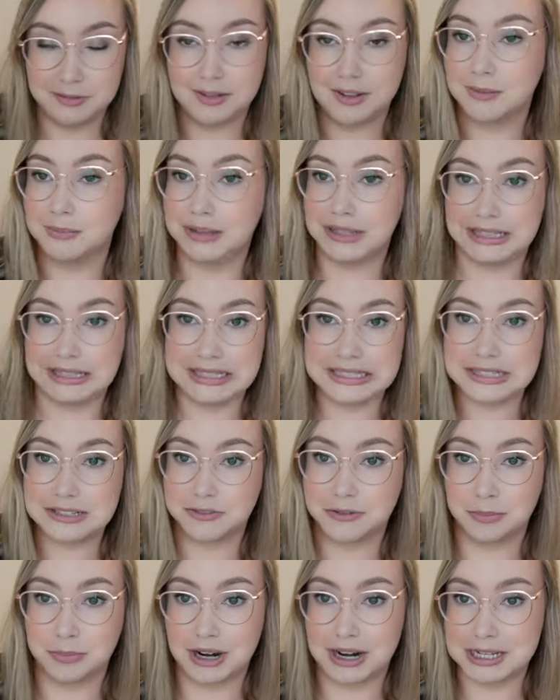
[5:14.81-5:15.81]
Completely
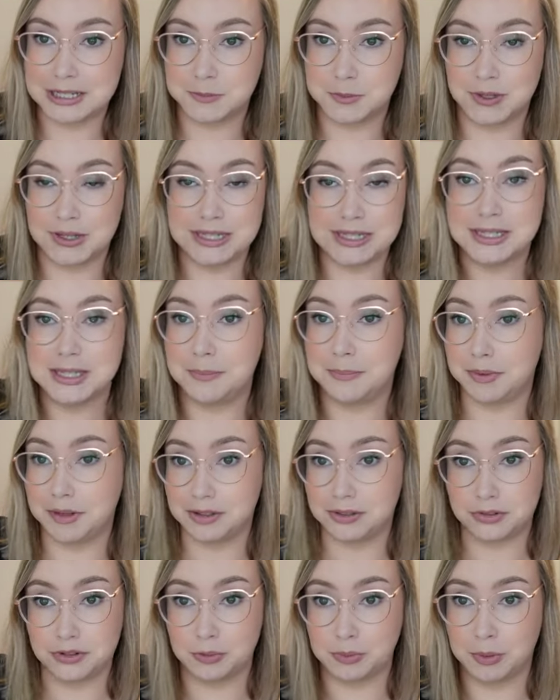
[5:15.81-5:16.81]
different price points,
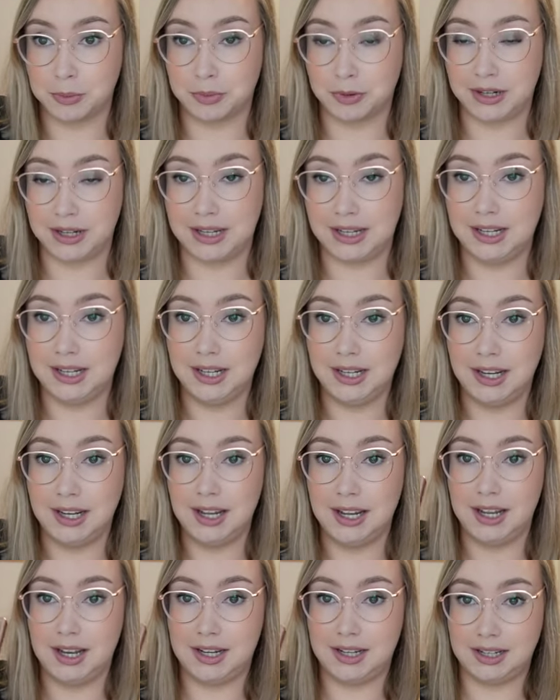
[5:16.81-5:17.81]
but super pretty
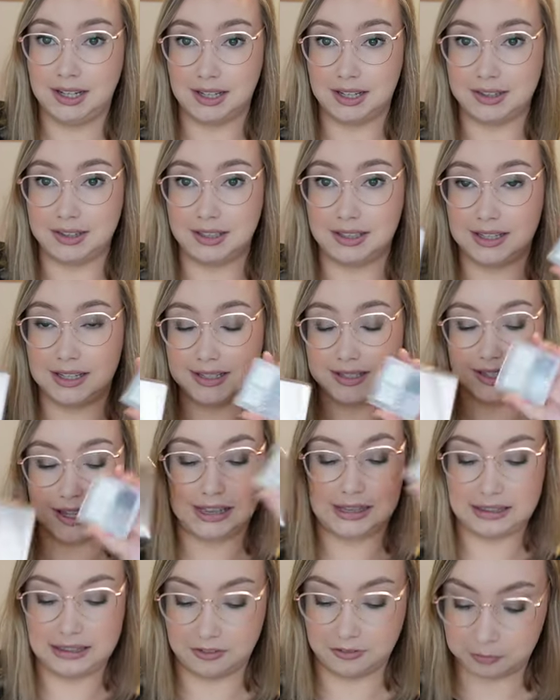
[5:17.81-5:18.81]
nonetheless.
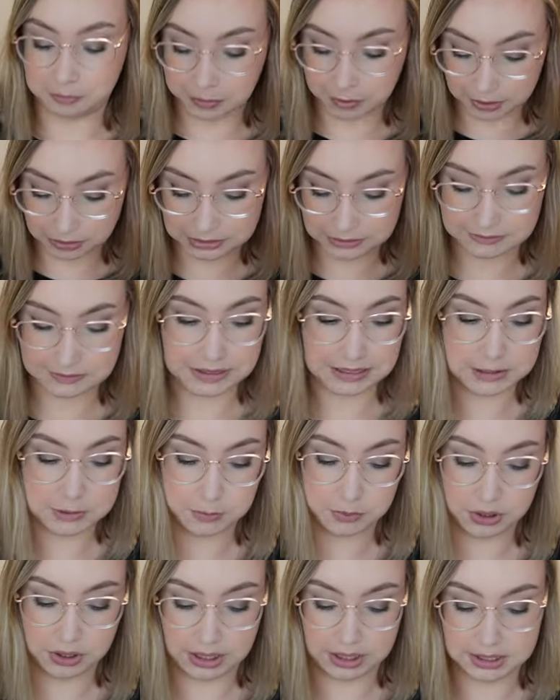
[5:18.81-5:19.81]
I love both of these
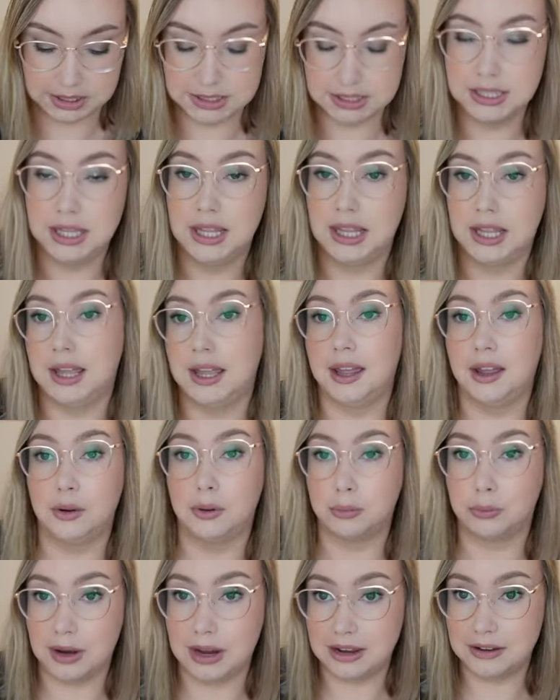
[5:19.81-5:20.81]
products,
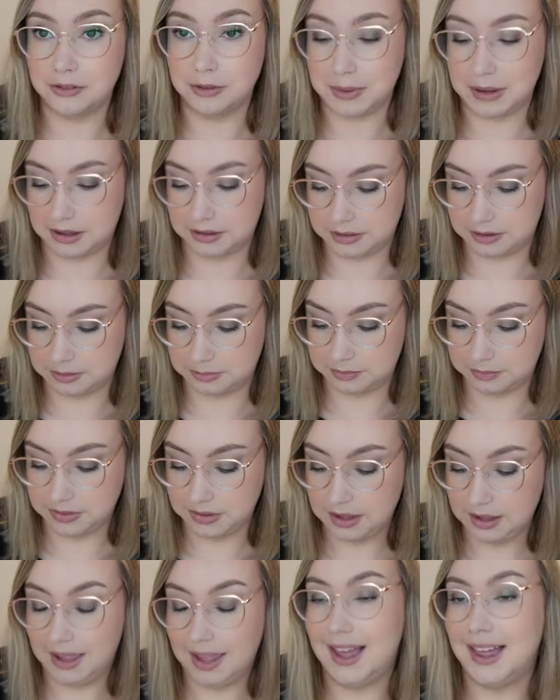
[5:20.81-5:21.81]
rave about them.
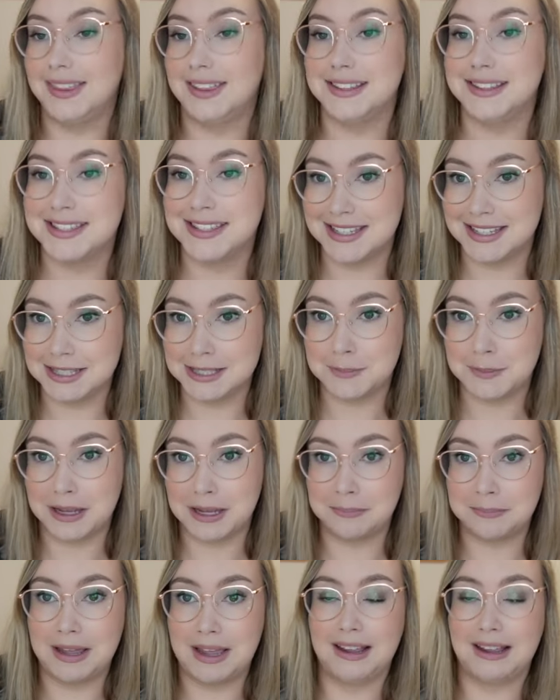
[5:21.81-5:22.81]
And then since
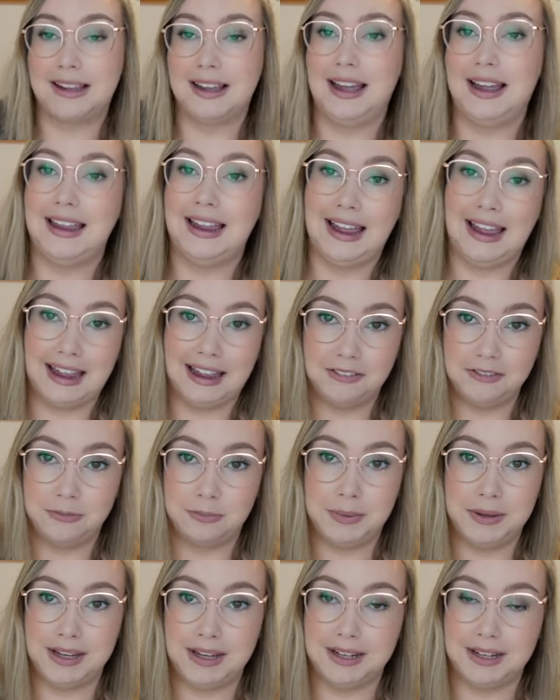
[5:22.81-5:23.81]
being back, I have
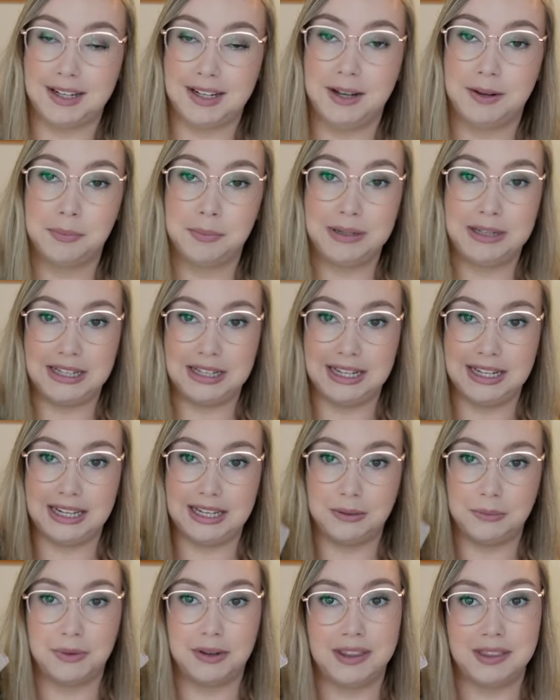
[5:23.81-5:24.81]
been
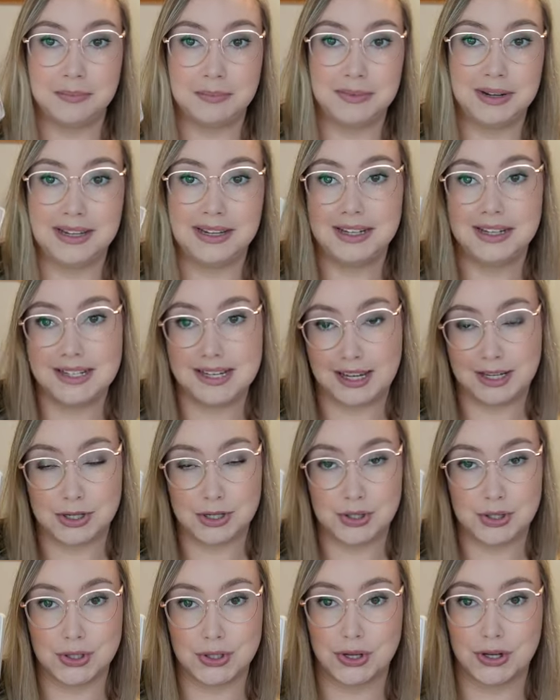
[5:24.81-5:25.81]
playing with my Natasha
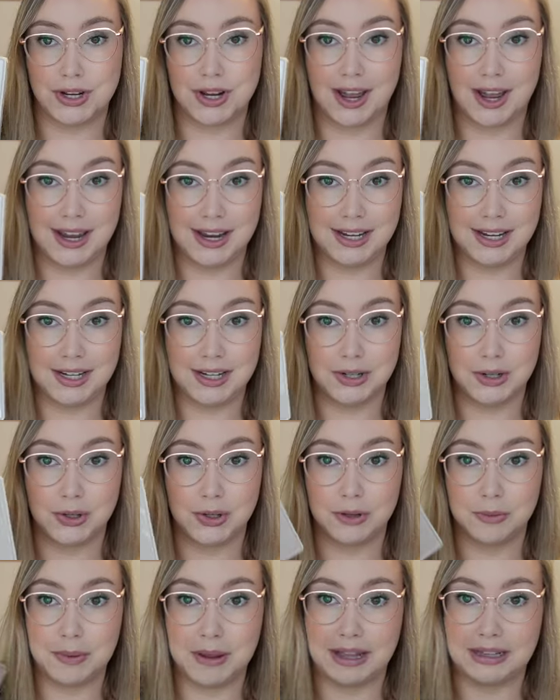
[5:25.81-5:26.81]
Denona I Need a
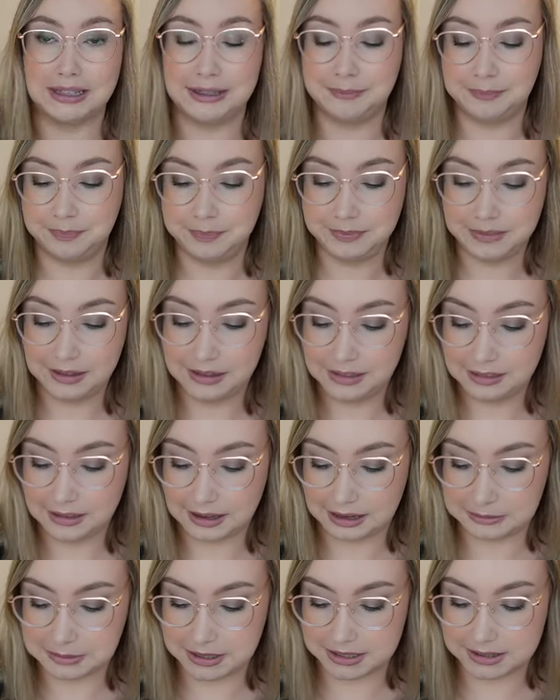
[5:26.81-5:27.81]
Nude palette.
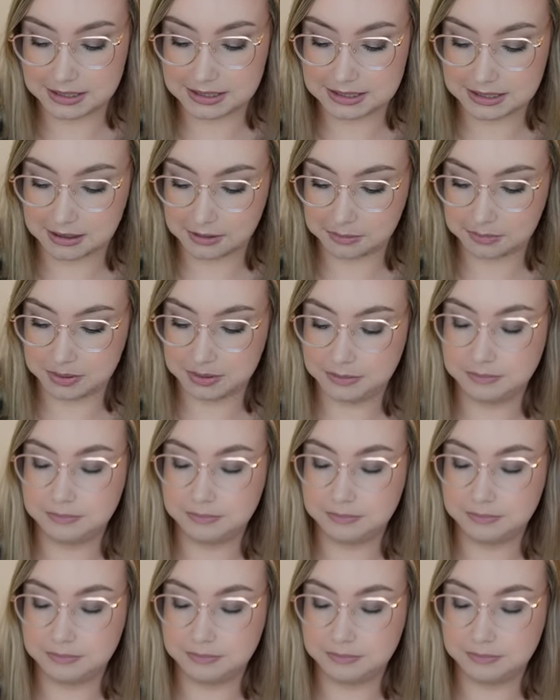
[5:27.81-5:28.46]
I picked this up